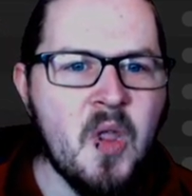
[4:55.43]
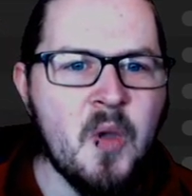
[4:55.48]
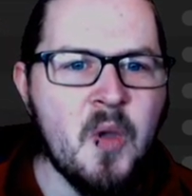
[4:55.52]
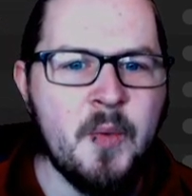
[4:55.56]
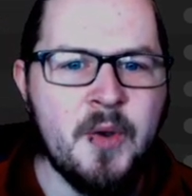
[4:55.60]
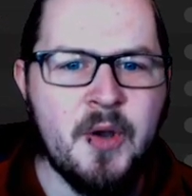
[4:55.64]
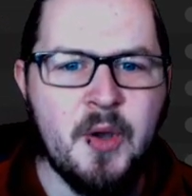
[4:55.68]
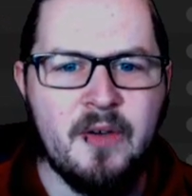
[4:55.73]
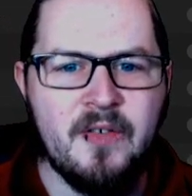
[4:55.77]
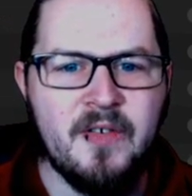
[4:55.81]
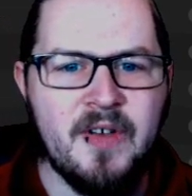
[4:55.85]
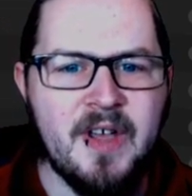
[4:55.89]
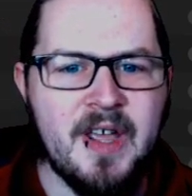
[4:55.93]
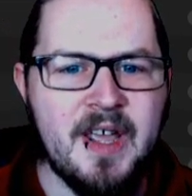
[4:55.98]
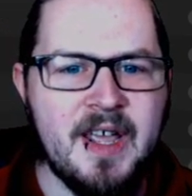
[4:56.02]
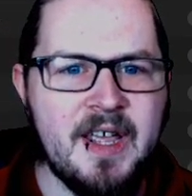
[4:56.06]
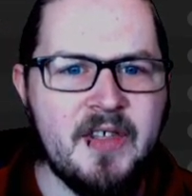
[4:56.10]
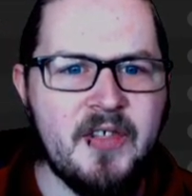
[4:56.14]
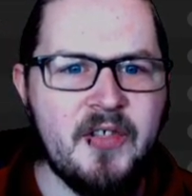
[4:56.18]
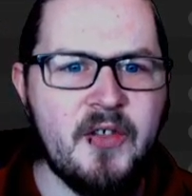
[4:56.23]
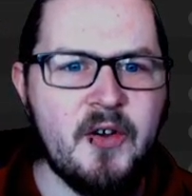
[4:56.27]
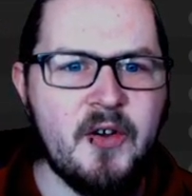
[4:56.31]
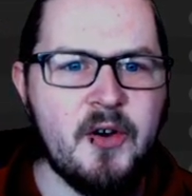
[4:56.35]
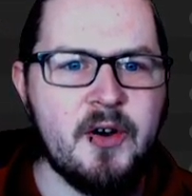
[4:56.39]
We do have
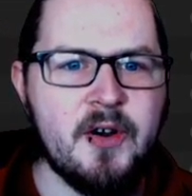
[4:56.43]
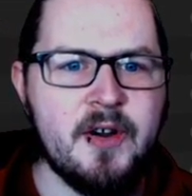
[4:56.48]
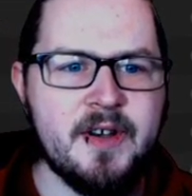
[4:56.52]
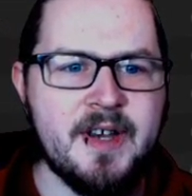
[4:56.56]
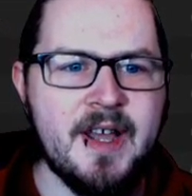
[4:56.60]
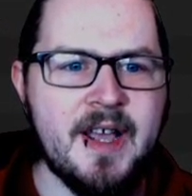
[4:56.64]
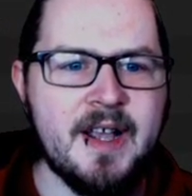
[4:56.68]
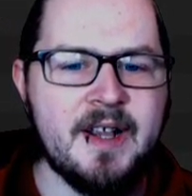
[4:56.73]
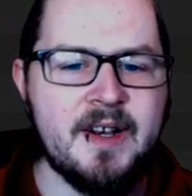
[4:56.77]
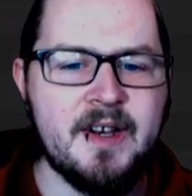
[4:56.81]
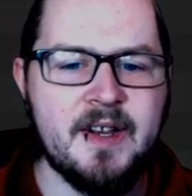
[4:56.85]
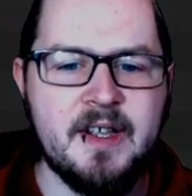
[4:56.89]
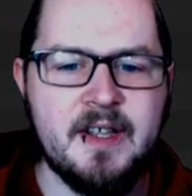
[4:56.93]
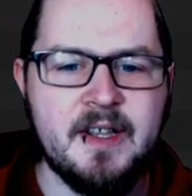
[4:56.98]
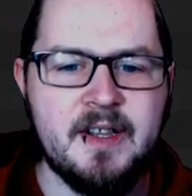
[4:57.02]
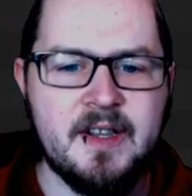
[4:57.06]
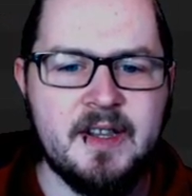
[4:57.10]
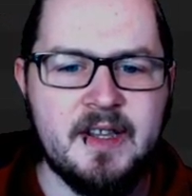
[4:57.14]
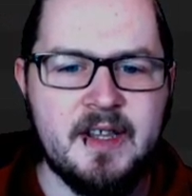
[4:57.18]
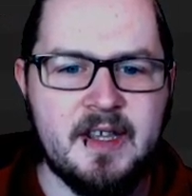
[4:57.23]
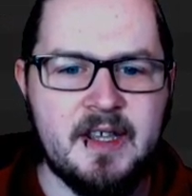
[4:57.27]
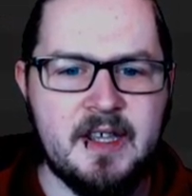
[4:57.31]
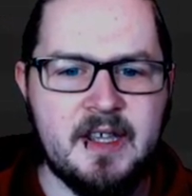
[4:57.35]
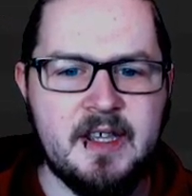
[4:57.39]
a third tactic,
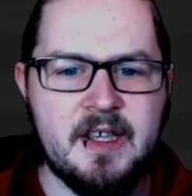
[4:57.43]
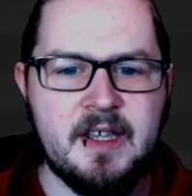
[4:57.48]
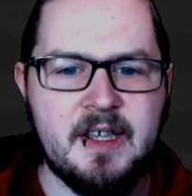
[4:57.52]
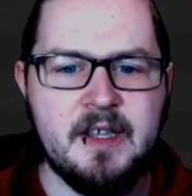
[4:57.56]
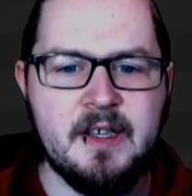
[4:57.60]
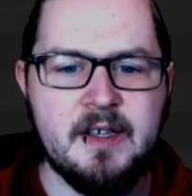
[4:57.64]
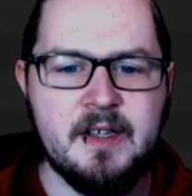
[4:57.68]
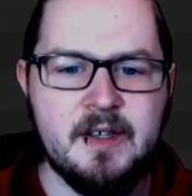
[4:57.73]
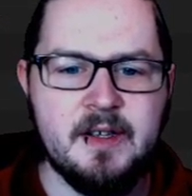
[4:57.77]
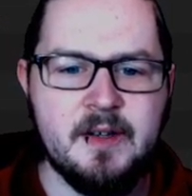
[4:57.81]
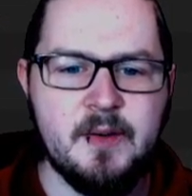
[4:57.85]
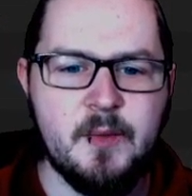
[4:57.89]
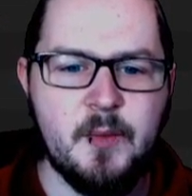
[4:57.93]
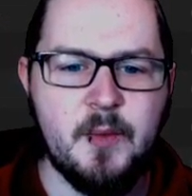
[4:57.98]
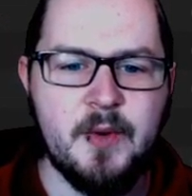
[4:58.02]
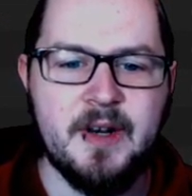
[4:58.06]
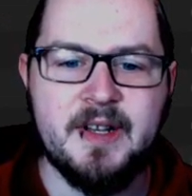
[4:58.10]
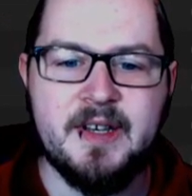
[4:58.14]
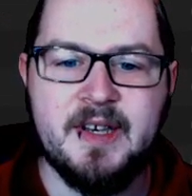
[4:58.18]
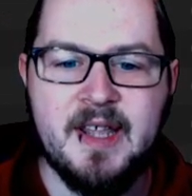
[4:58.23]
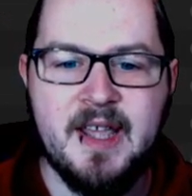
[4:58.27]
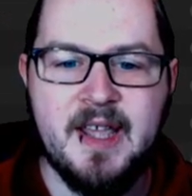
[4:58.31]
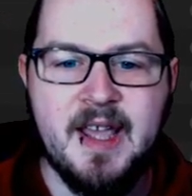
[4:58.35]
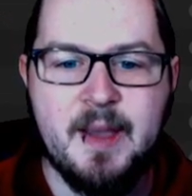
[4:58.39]
with
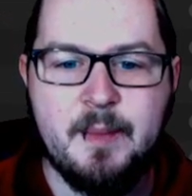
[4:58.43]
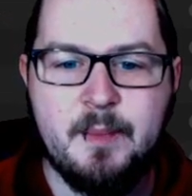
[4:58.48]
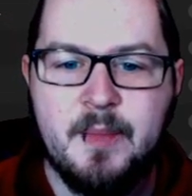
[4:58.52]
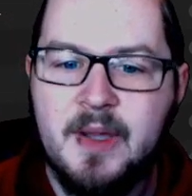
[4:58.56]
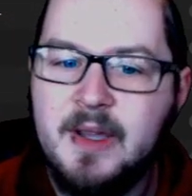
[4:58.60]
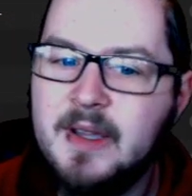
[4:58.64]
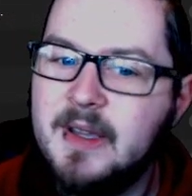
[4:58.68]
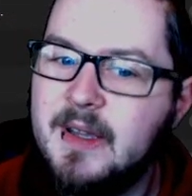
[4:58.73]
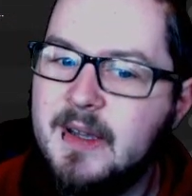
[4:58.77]
a DM,